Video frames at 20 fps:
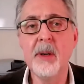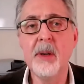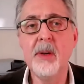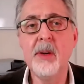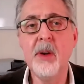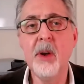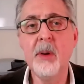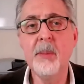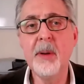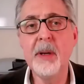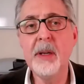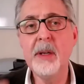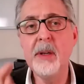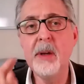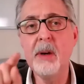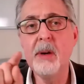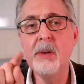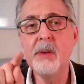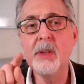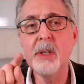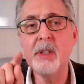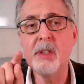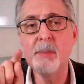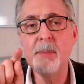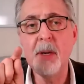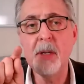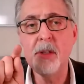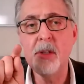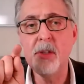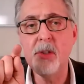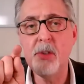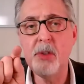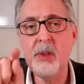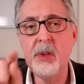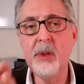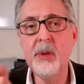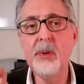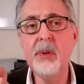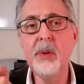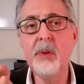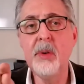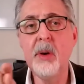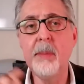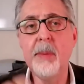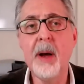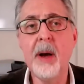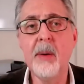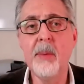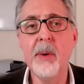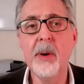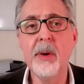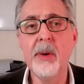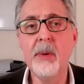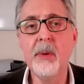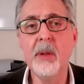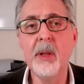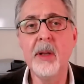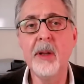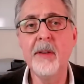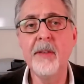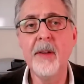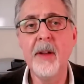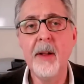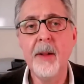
Nobody knows as much as you do about where you live.